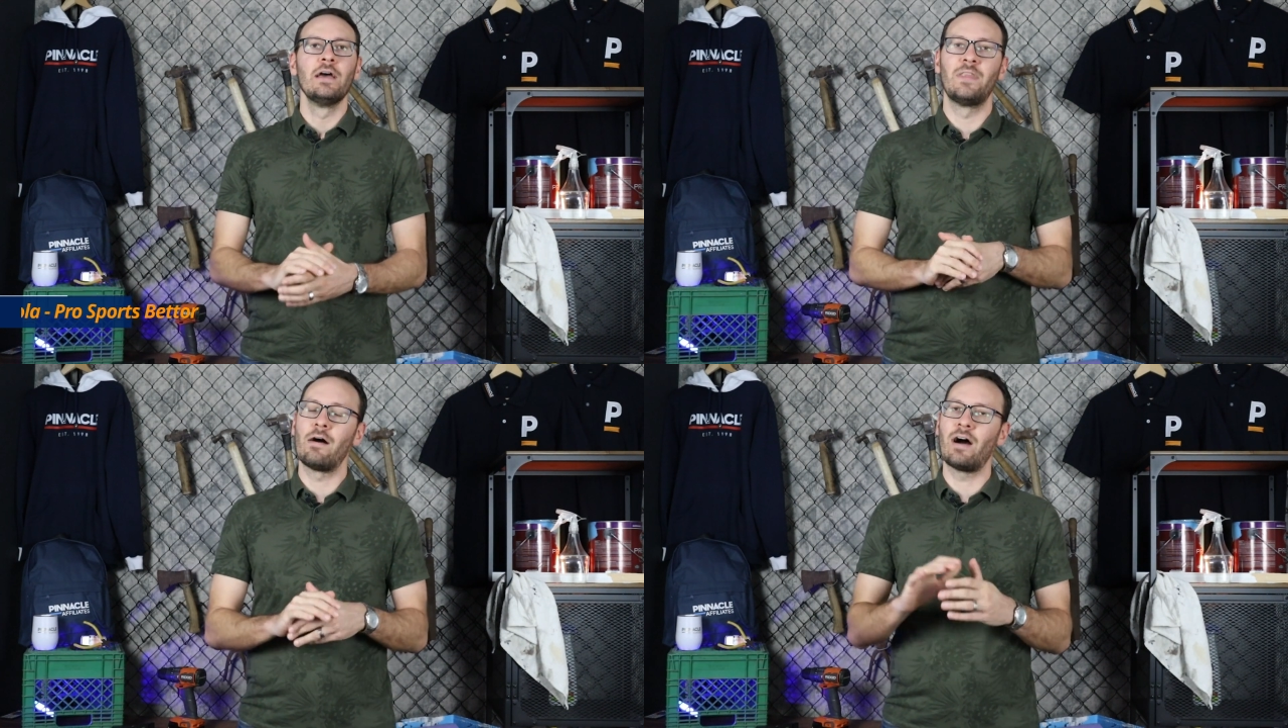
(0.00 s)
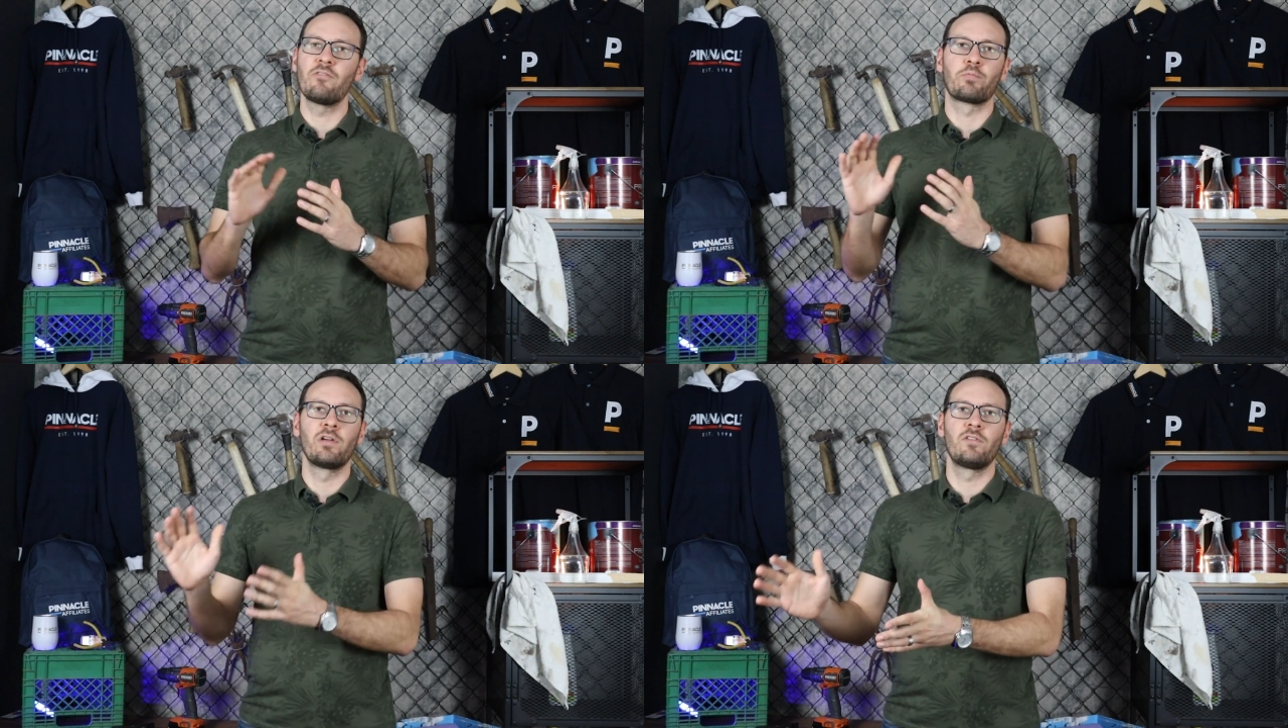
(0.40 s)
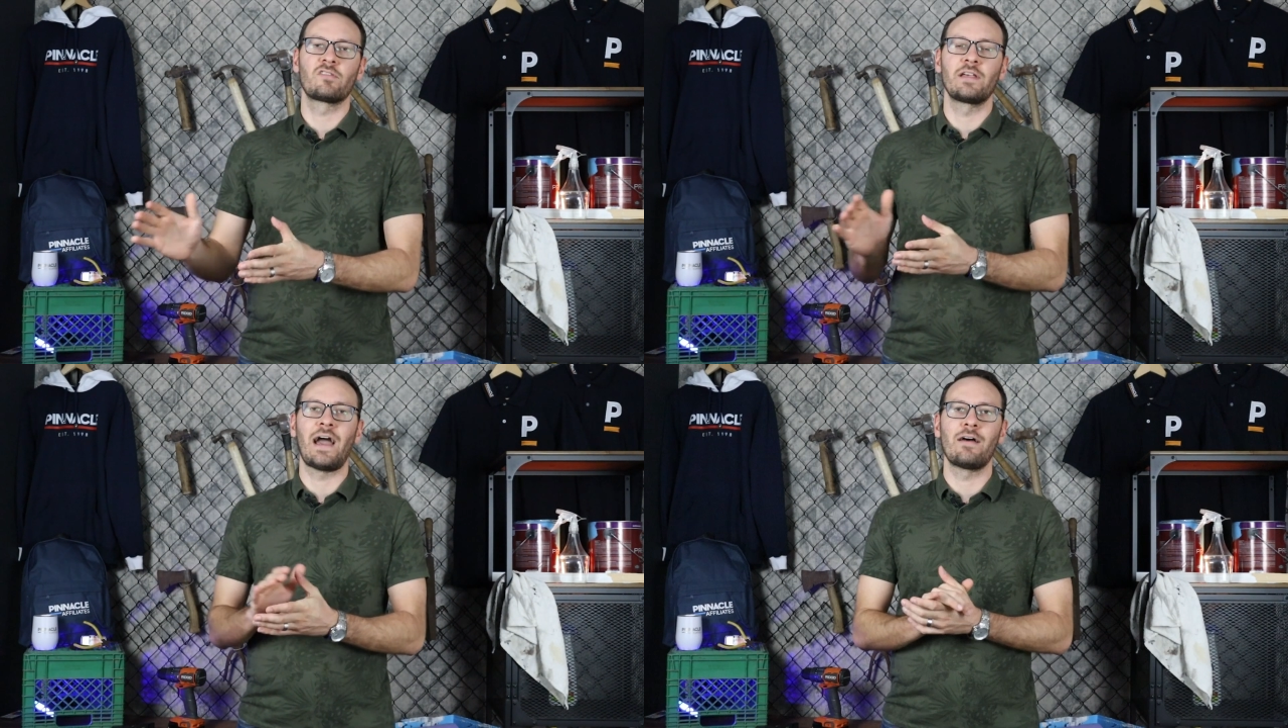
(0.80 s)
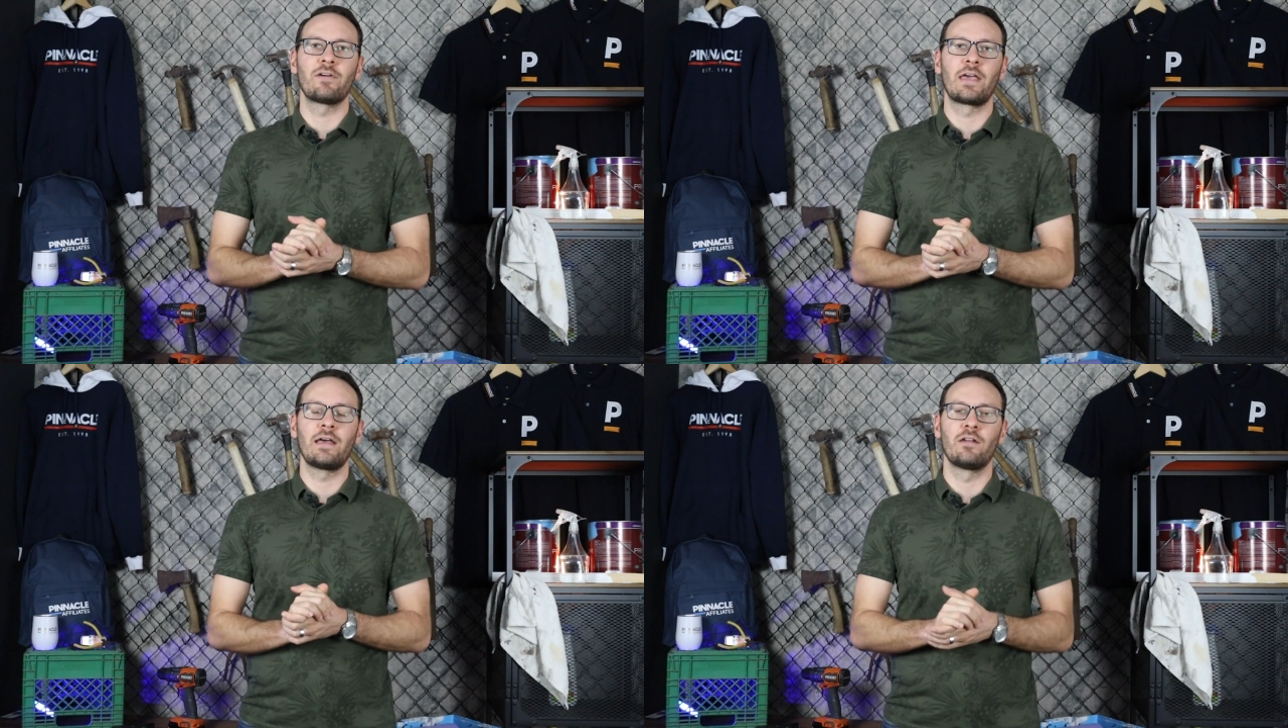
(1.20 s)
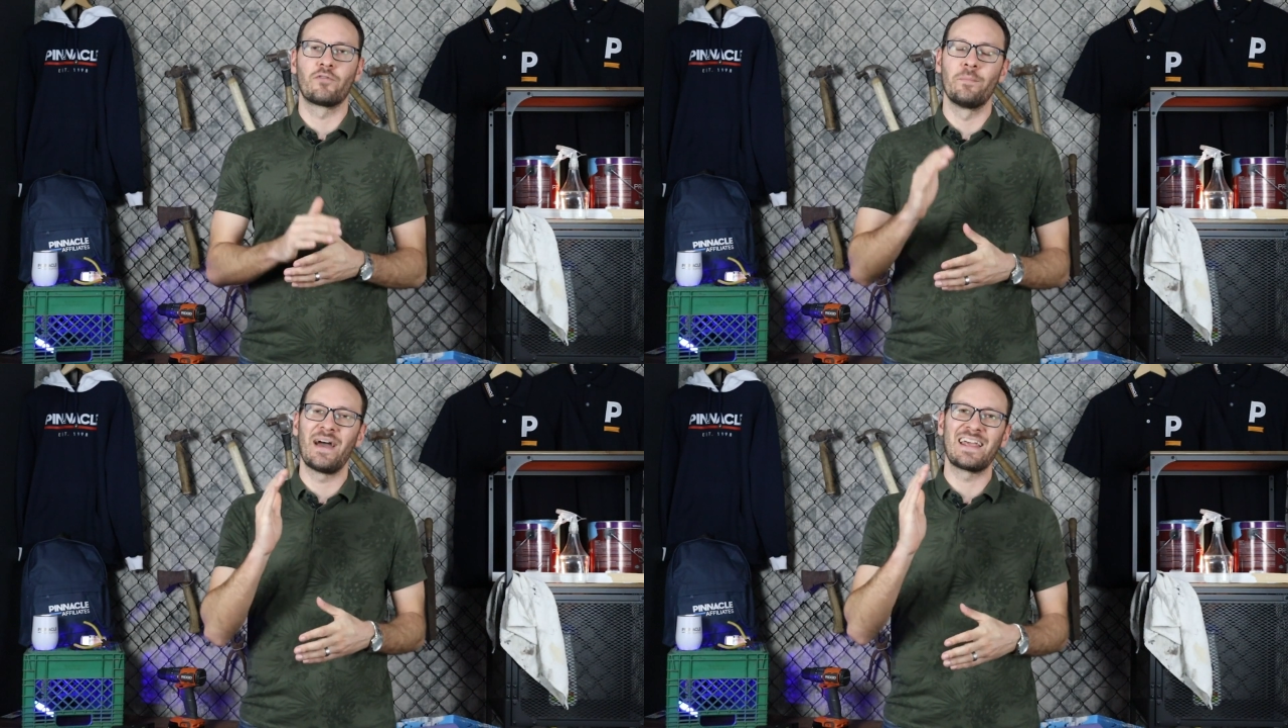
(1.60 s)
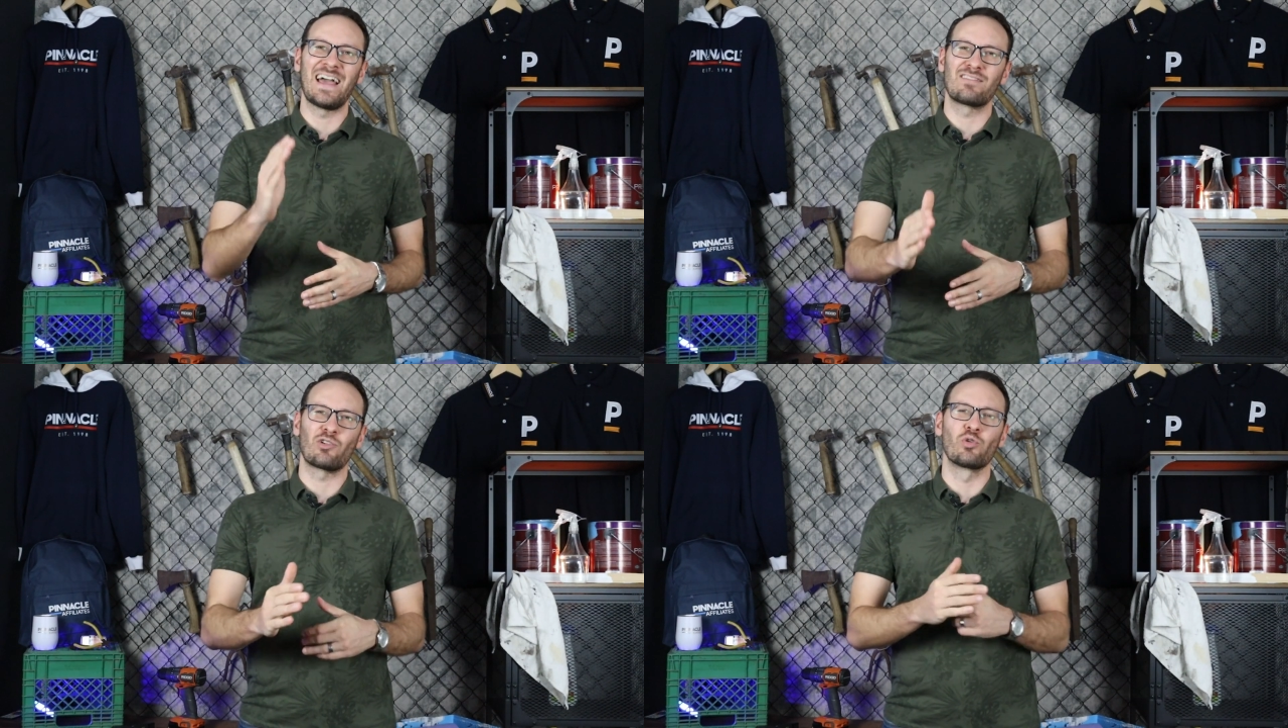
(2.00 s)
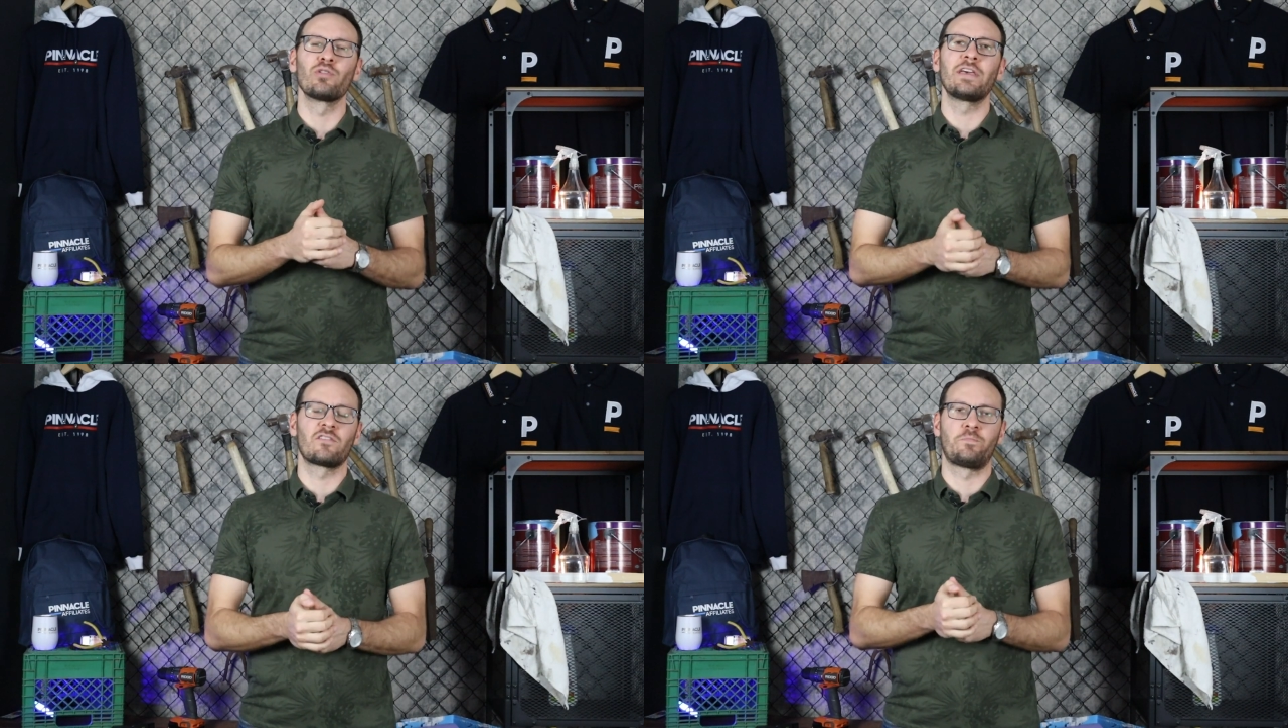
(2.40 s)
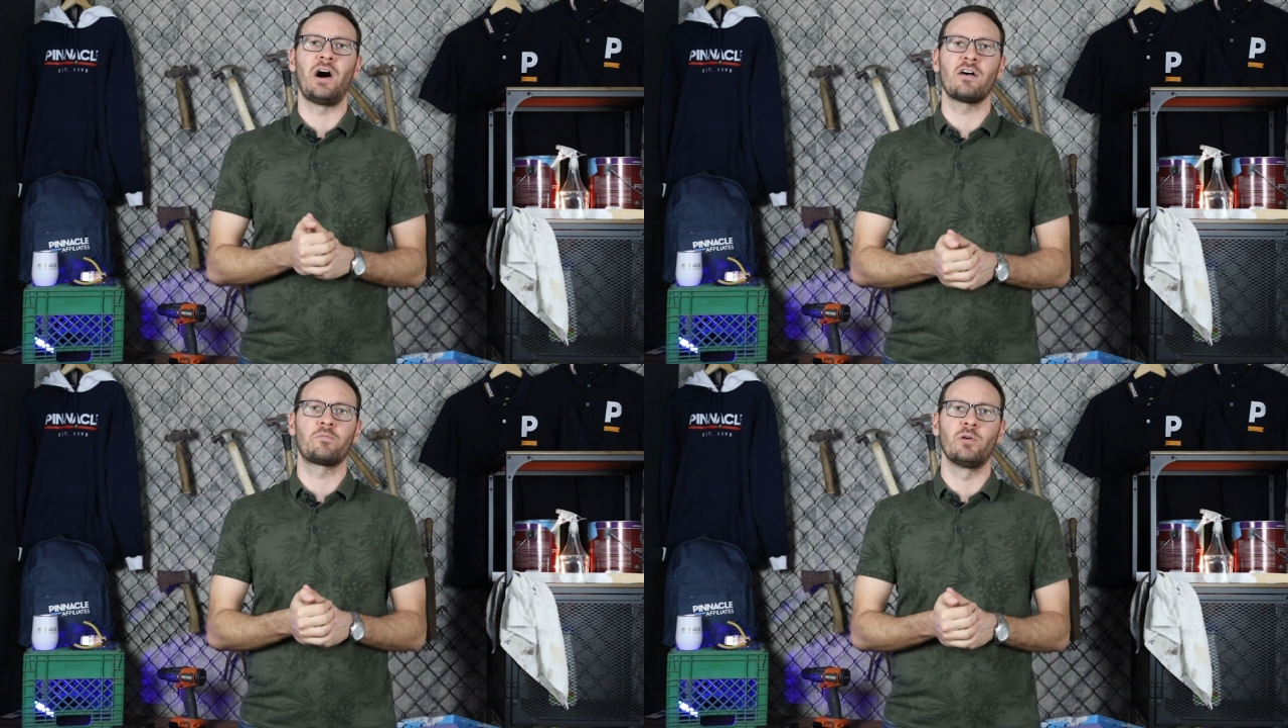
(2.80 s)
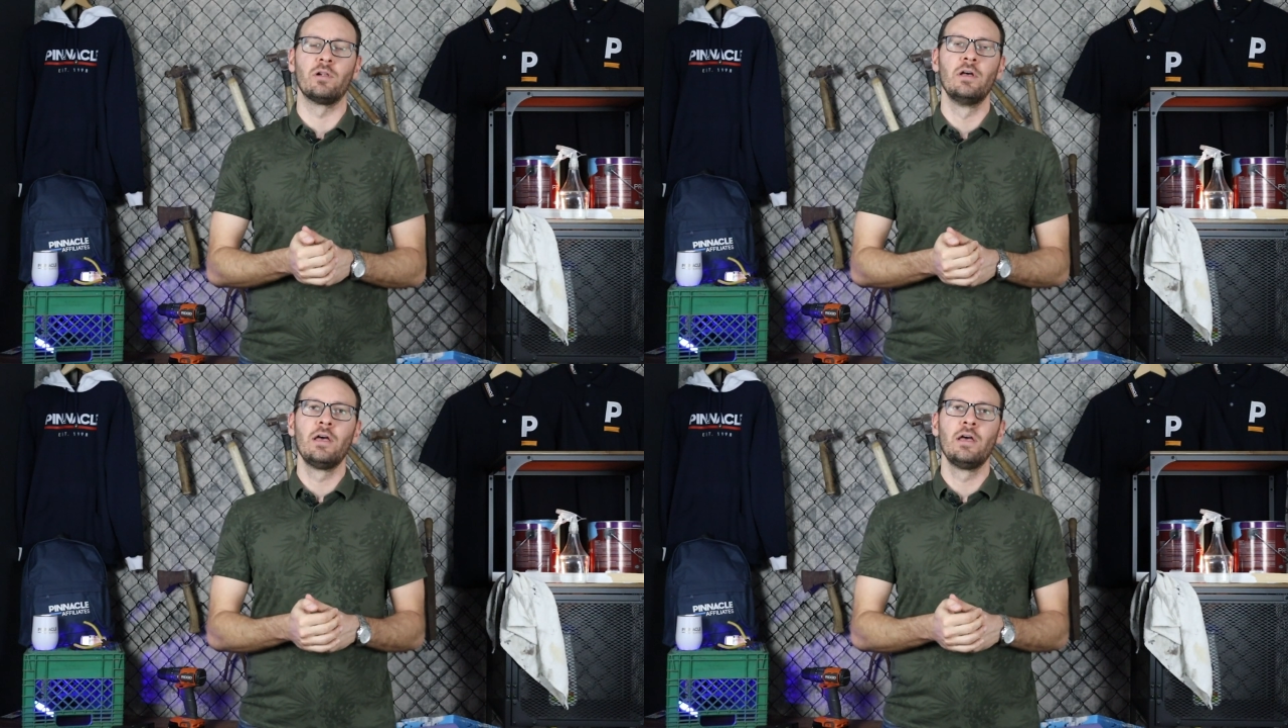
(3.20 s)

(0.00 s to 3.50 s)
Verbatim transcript: Now, I've previously advocated for betting as early as possible